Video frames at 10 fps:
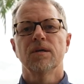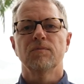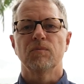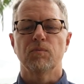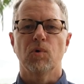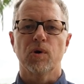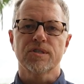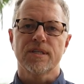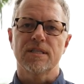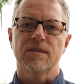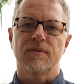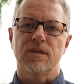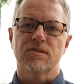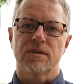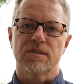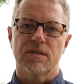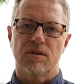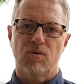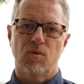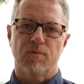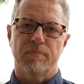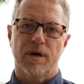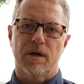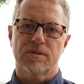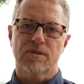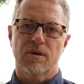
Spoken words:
more extensive heat stress in the northern parts